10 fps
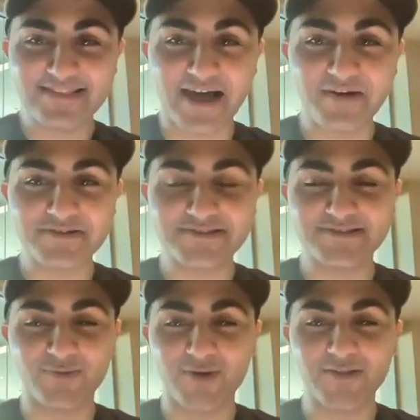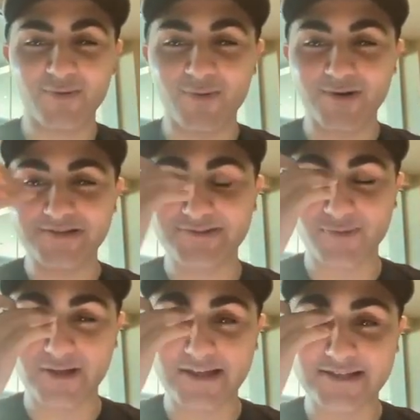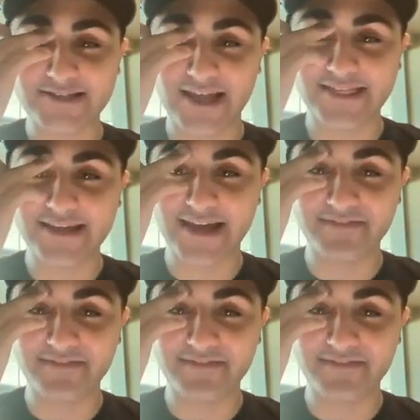That was one of the worst weeks I think